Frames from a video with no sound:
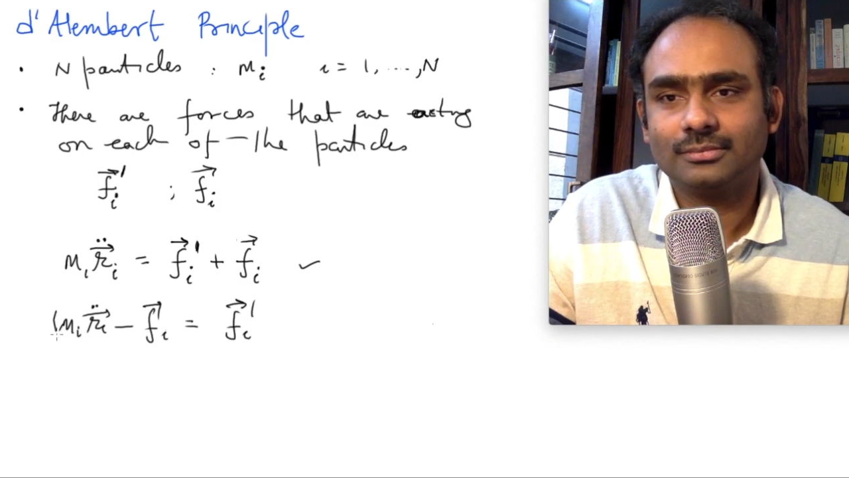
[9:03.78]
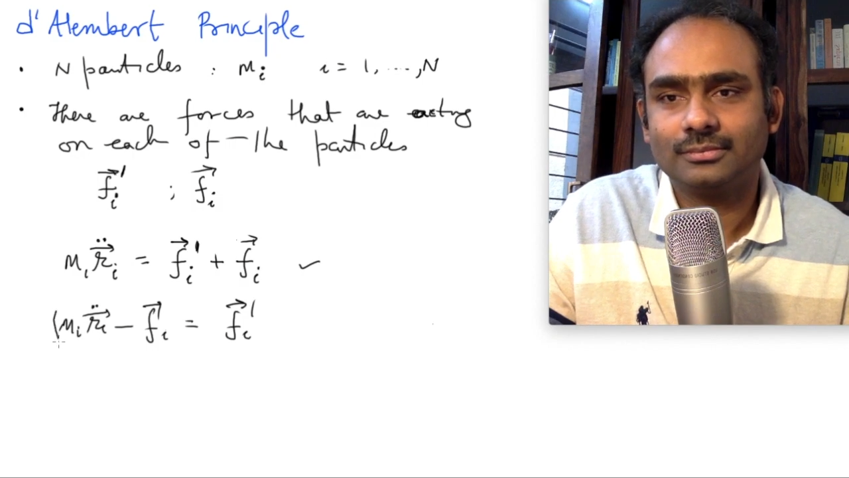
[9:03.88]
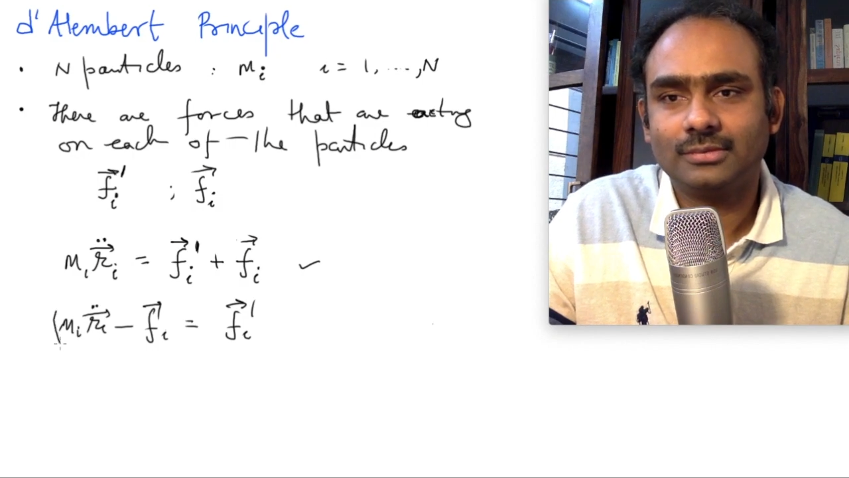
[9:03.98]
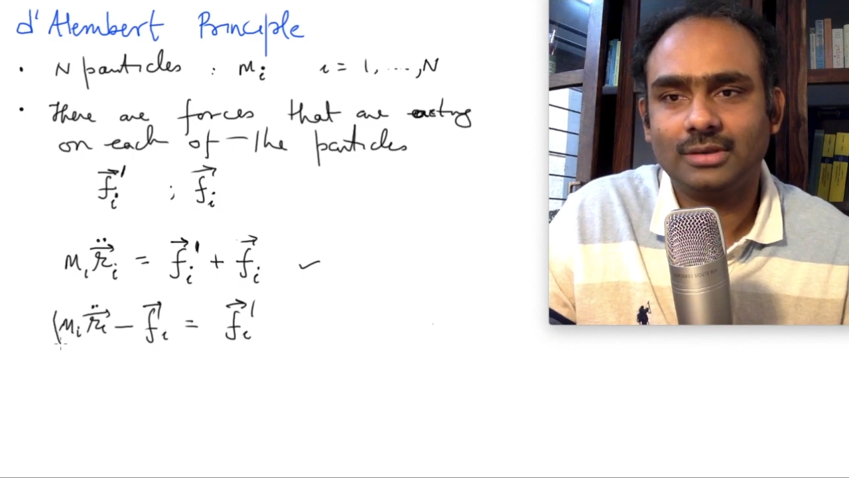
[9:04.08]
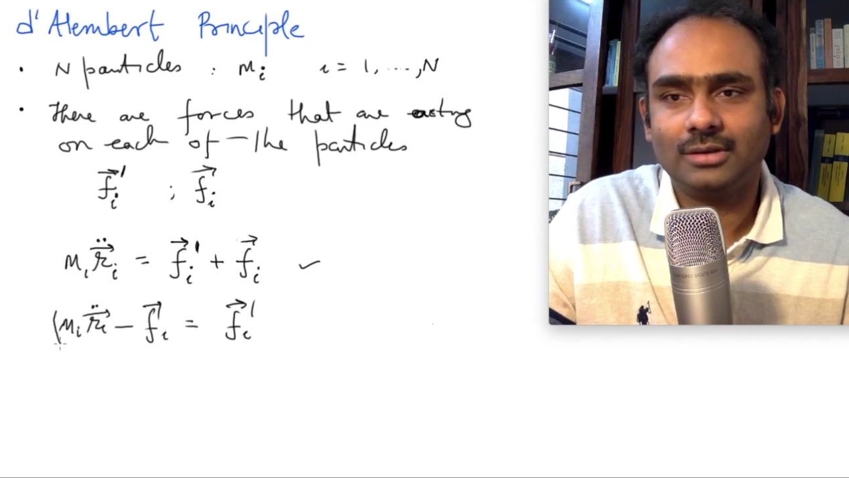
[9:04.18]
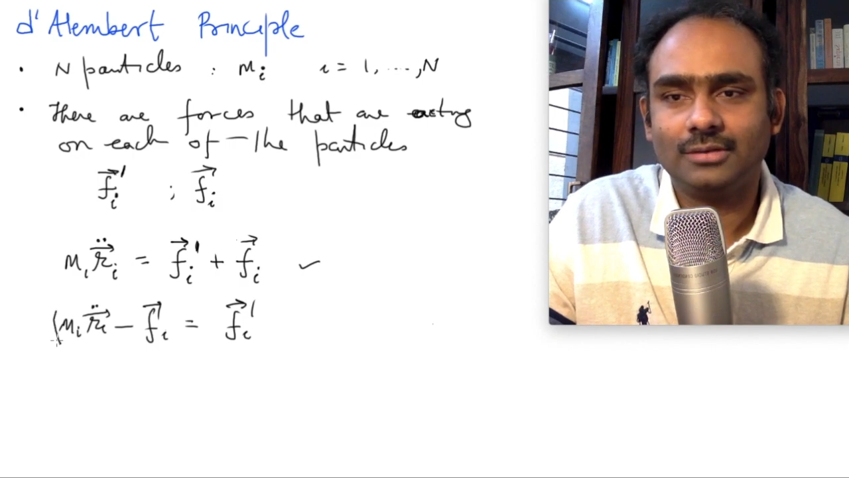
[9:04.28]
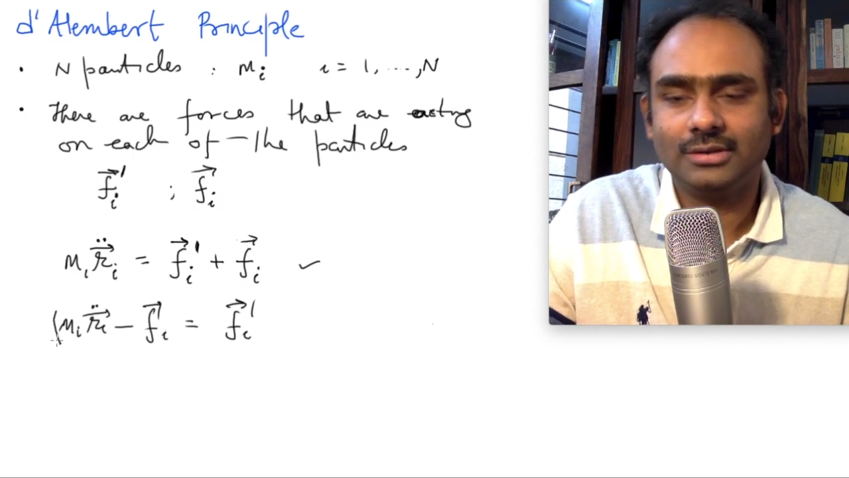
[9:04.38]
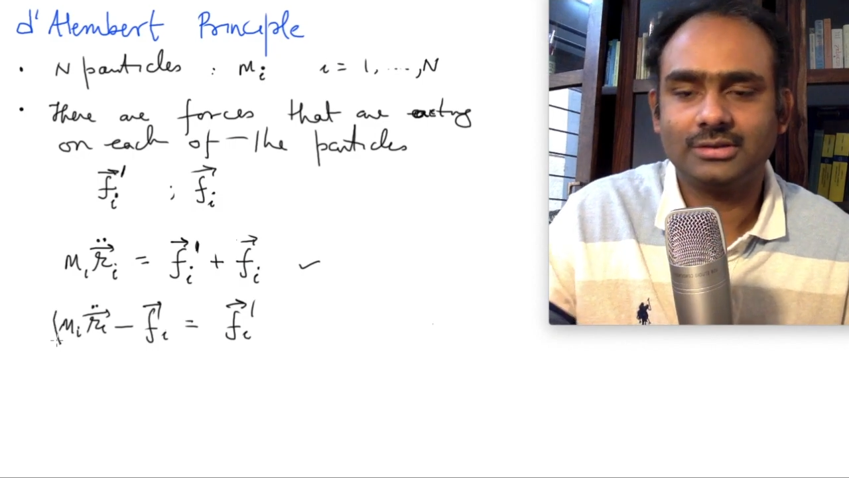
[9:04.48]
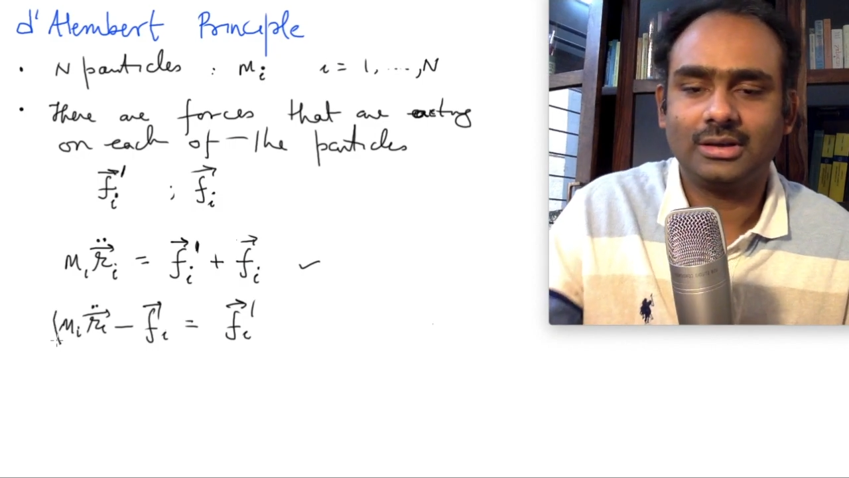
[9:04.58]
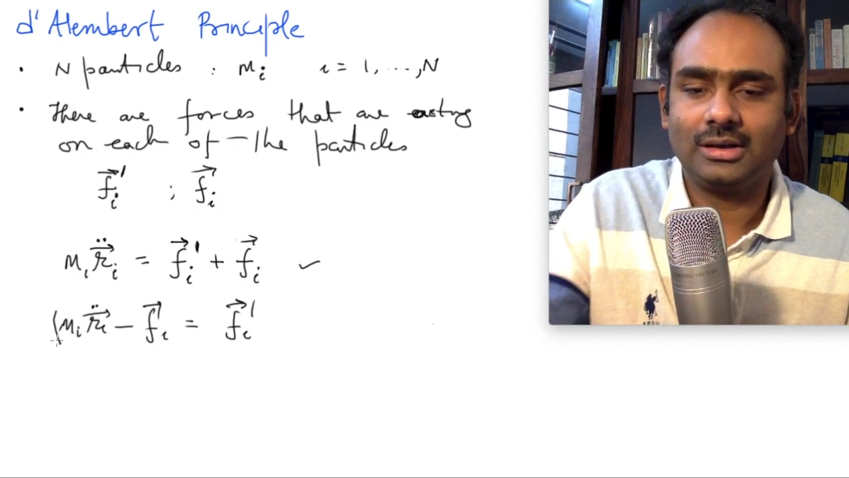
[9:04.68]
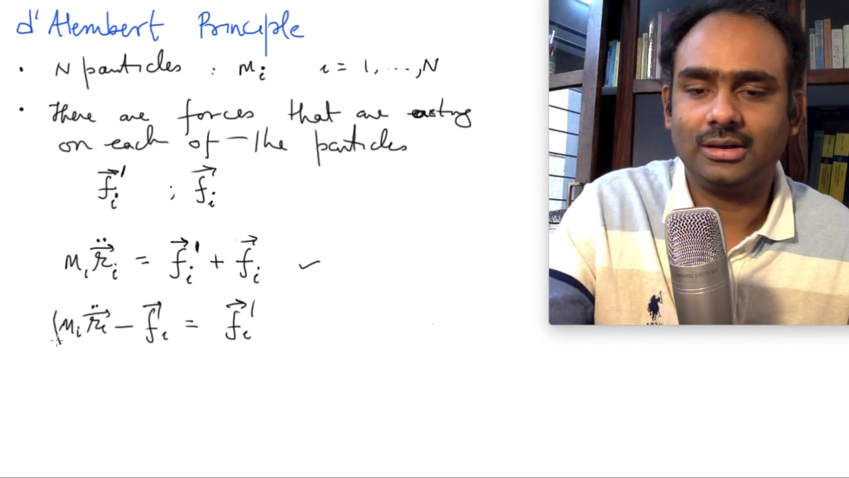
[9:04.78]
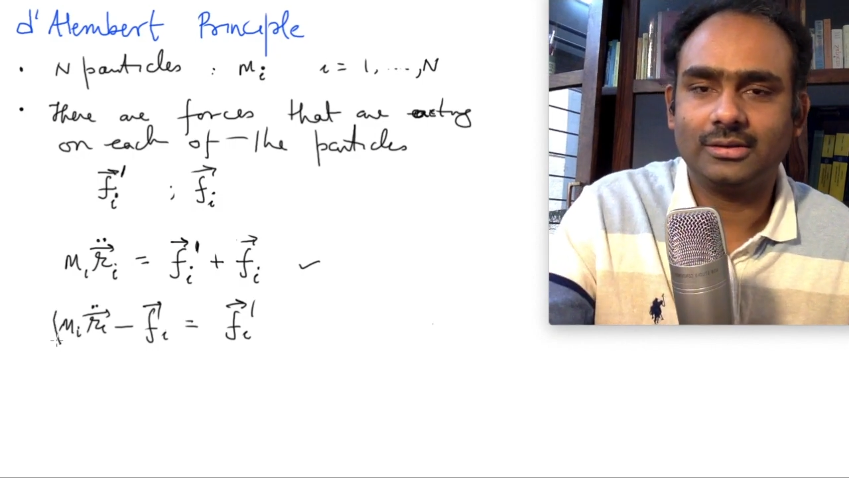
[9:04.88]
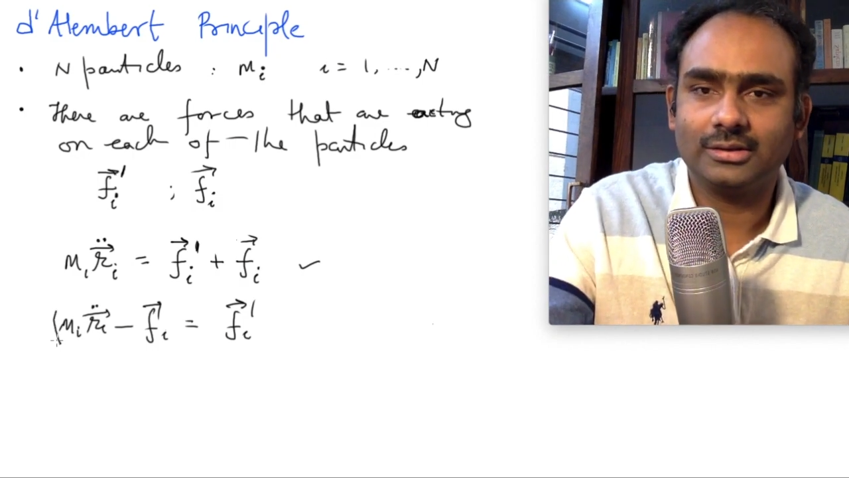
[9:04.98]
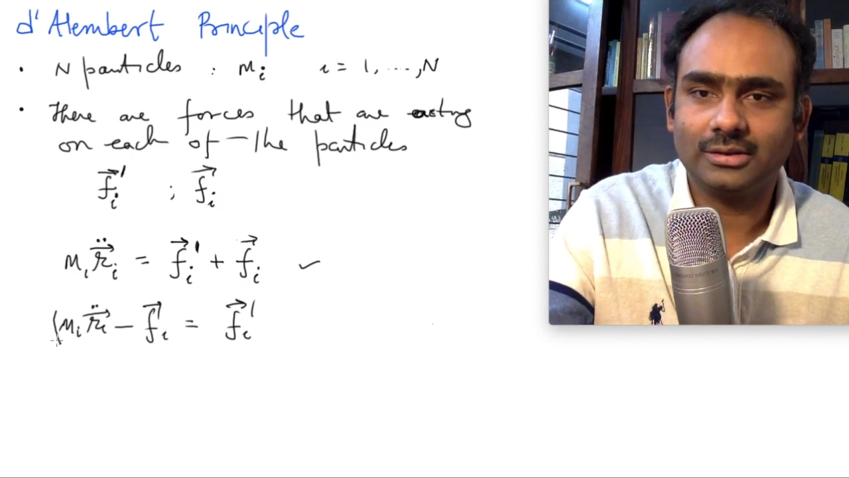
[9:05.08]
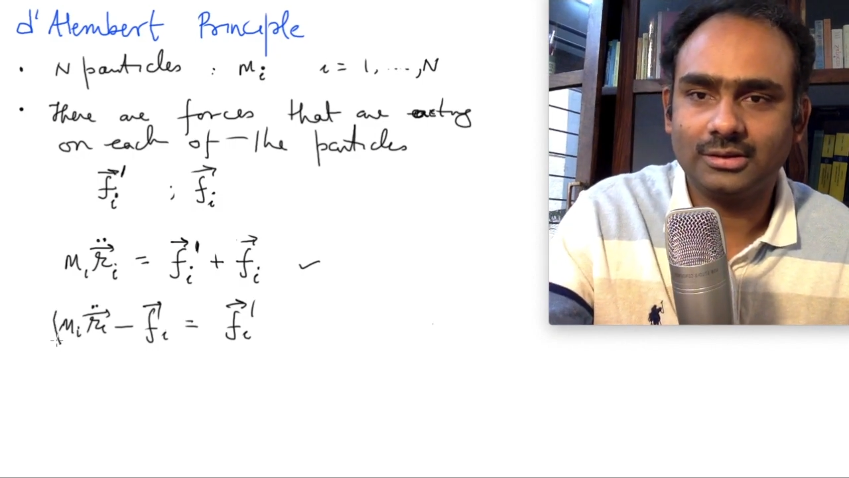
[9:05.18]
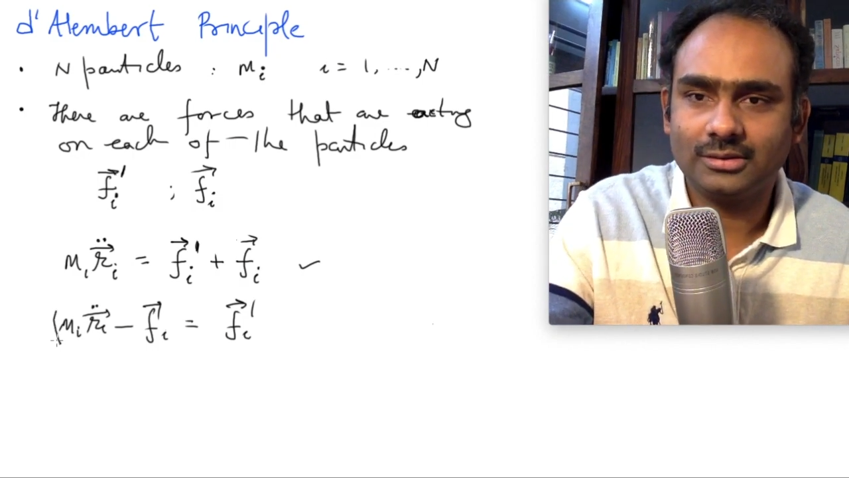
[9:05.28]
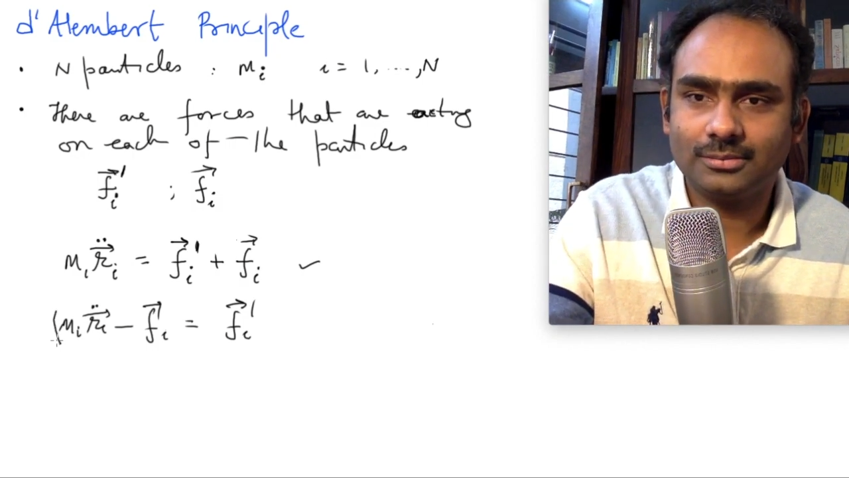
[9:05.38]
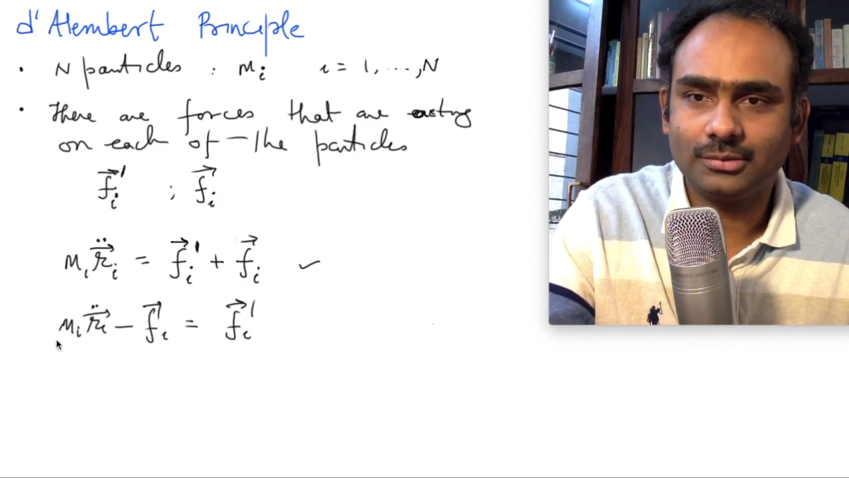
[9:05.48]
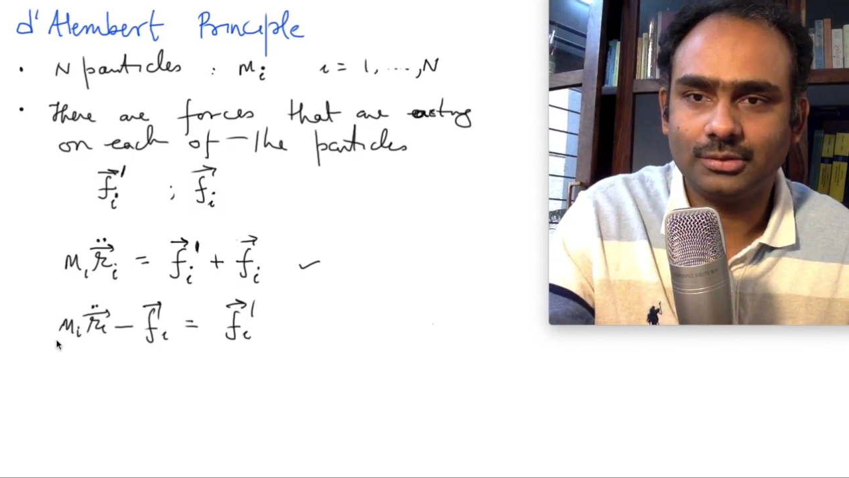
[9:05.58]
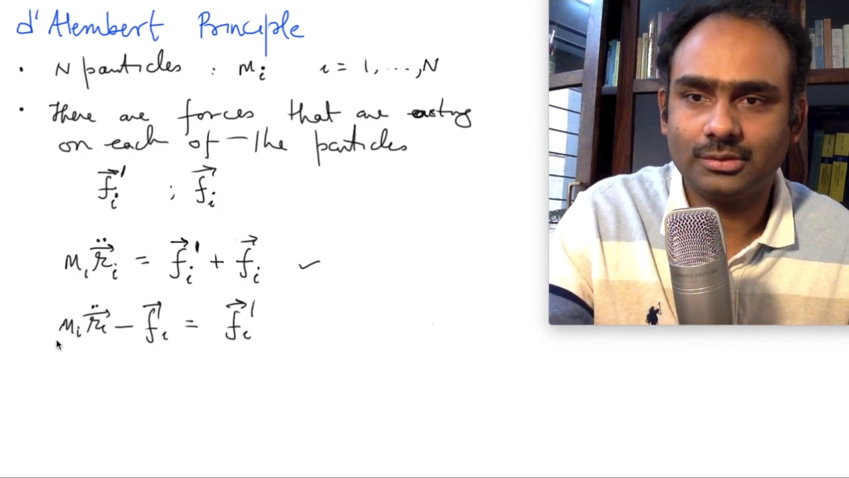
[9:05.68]
I wish I had written it
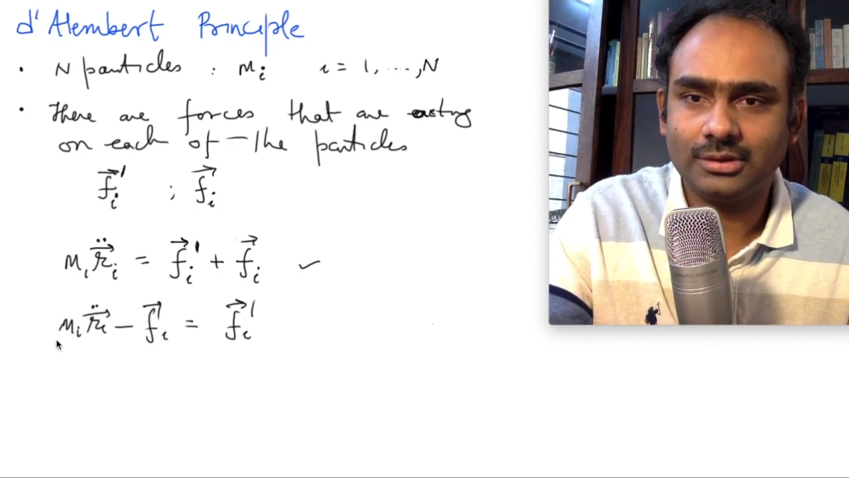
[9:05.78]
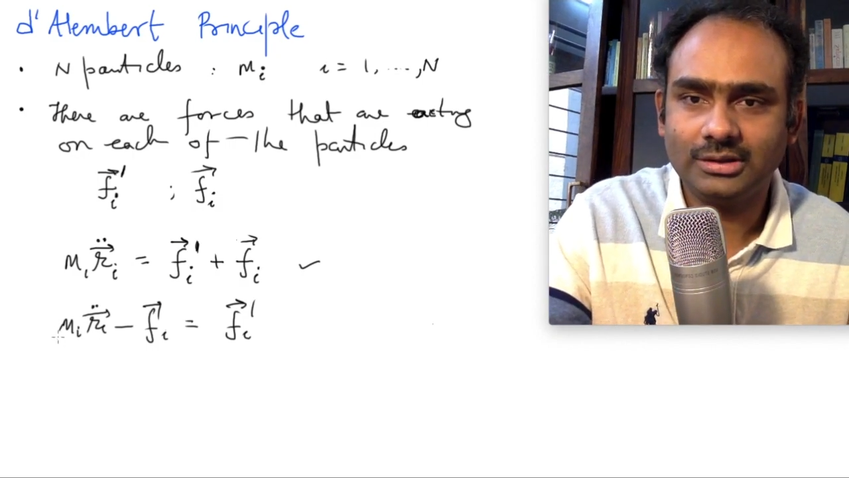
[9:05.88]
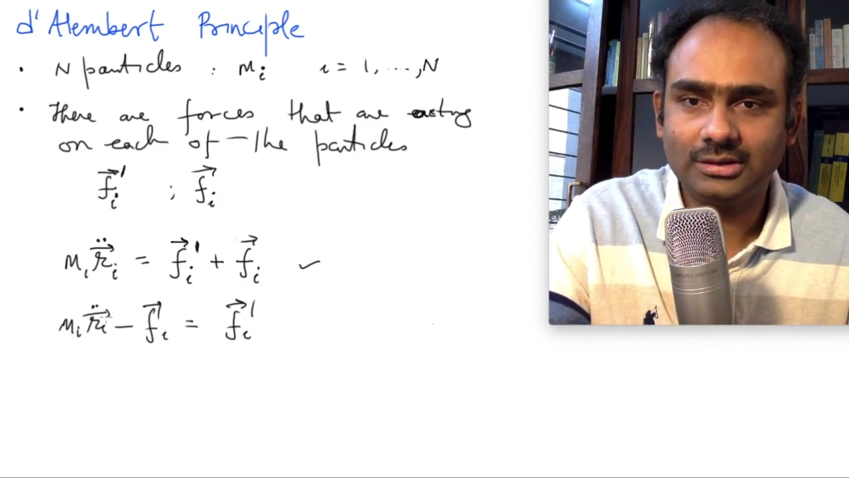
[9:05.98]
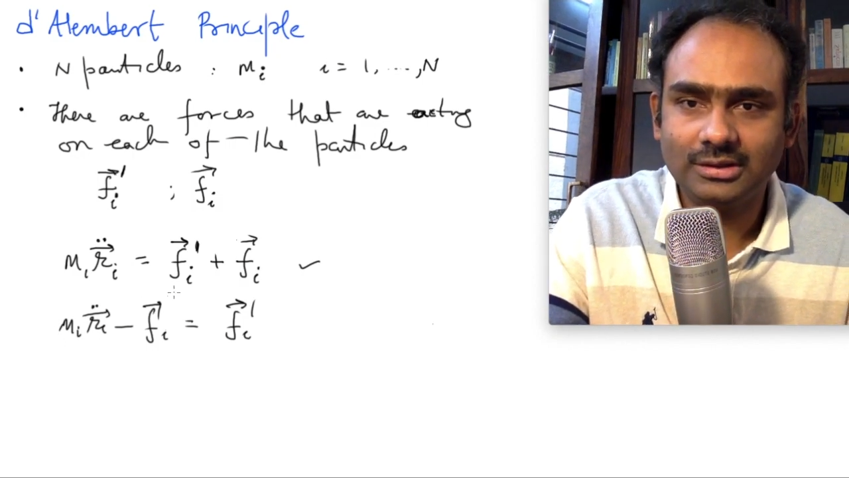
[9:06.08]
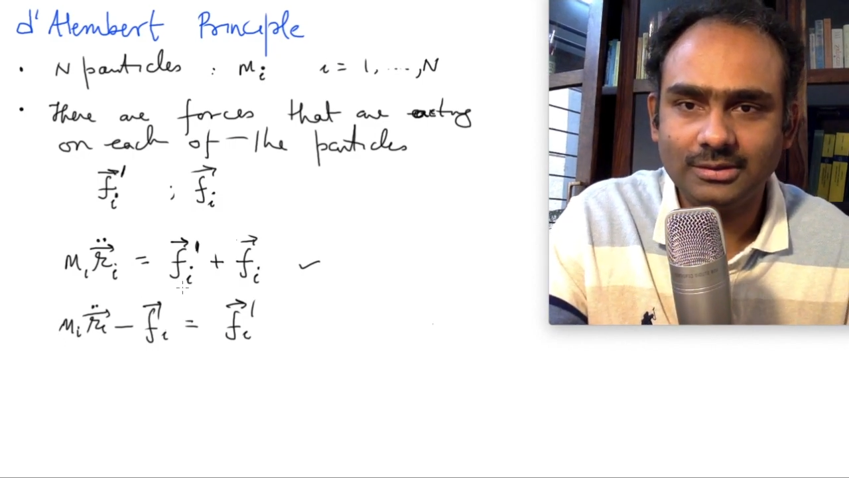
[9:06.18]
more neatly,